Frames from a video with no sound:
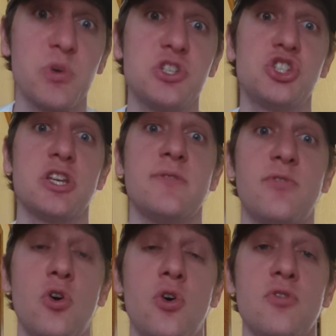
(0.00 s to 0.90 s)
which
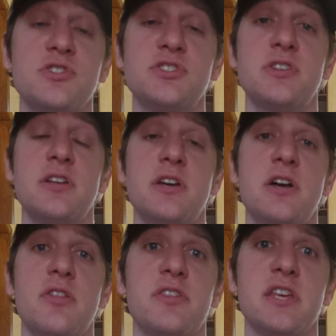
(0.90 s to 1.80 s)
involves
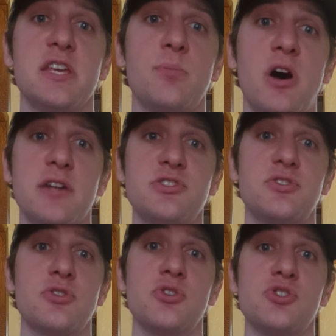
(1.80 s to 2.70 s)
the
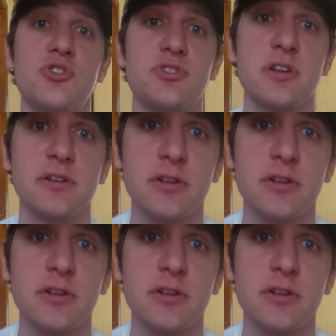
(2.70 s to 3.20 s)
monsters